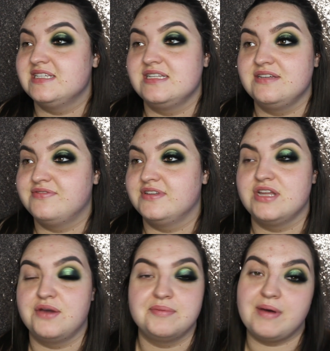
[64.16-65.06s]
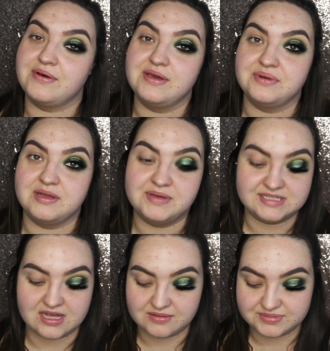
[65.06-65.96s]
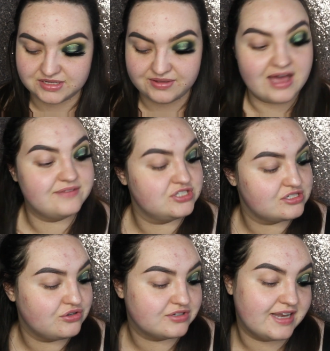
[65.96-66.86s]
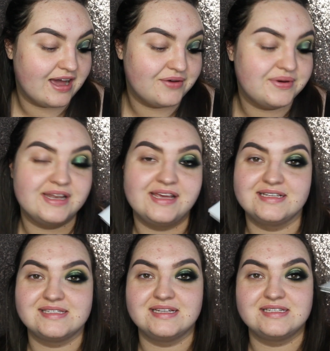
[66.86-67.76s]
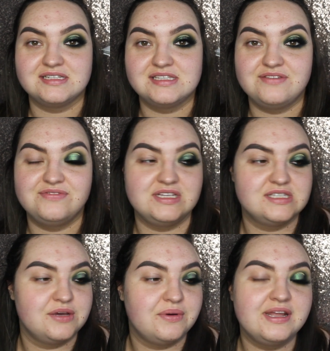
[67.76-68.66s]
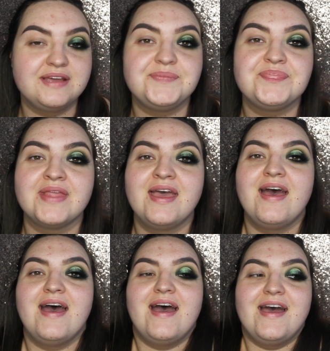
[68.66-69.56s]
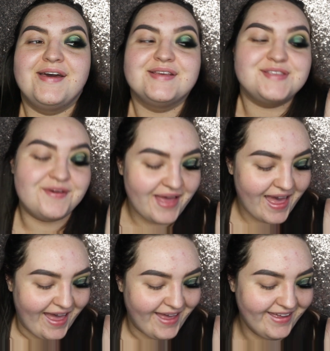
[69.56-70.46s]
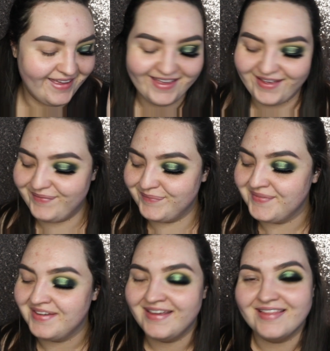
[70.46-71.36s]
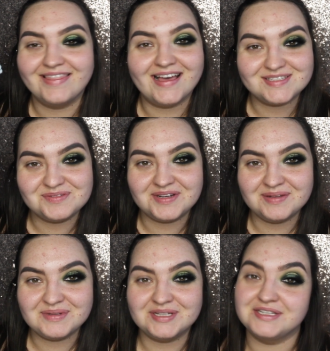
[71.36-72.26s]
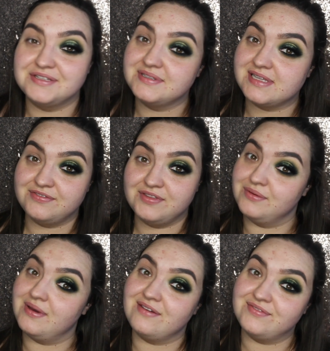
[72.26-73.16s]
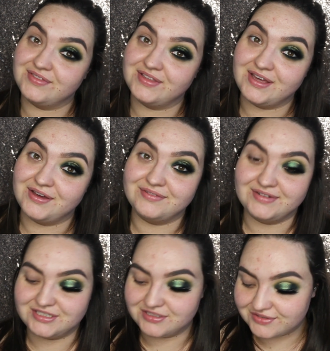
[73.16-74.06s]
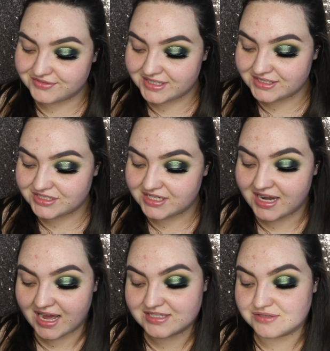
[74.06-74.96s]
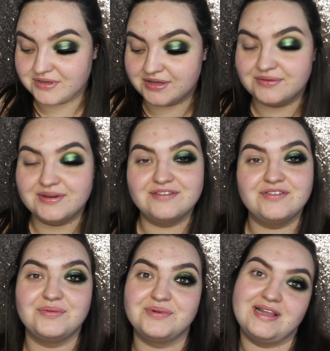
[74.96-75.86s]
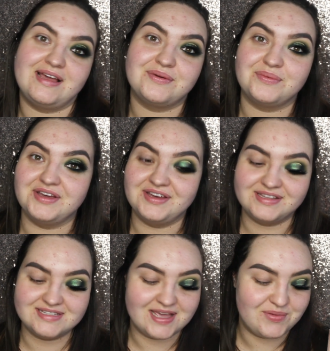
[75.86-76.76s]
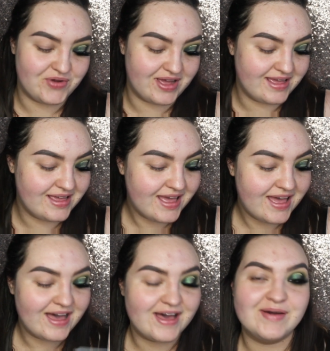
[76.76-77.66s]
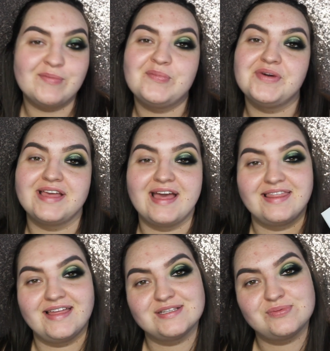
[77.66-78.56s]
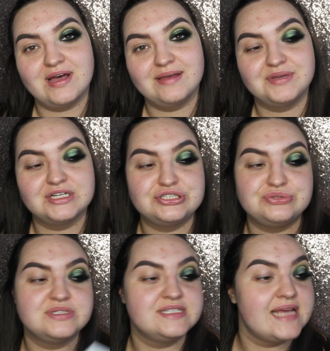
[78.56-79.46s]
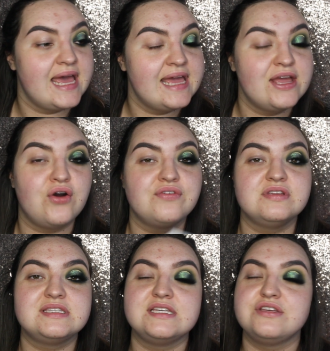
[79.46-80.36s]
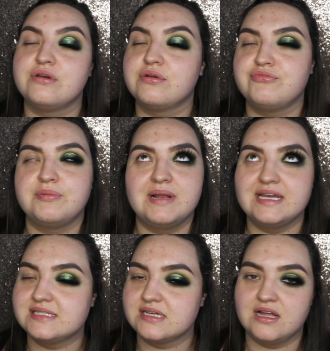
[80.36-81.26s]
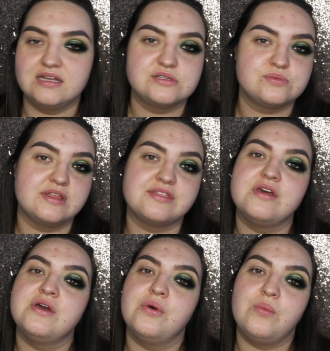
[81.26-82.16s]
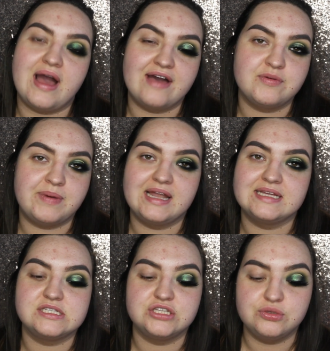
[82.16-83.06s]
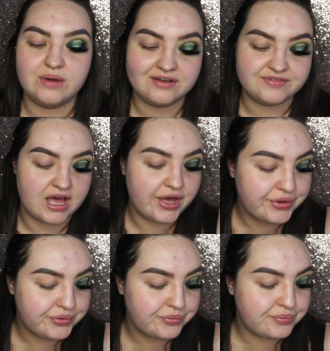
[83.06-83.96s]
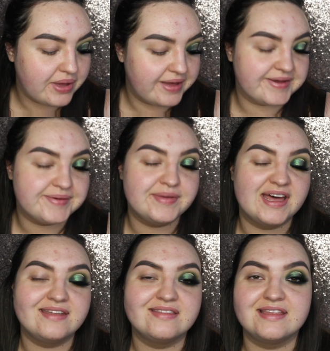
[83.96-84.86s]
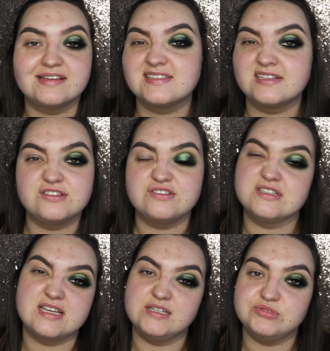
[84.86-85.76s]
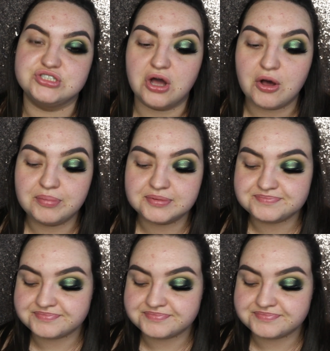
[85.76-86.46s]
didn't even know about it when I picked it up. So yeah, I just looked now and it does say V2 on it. So yeah, that's the one I'm going to use. If you have the original version, I don't know if it will like work the same way. But yeah, that's what I'm going to do today. Obviously you can replace the colours with whatever palettes you have at home, and they'll still do the same job.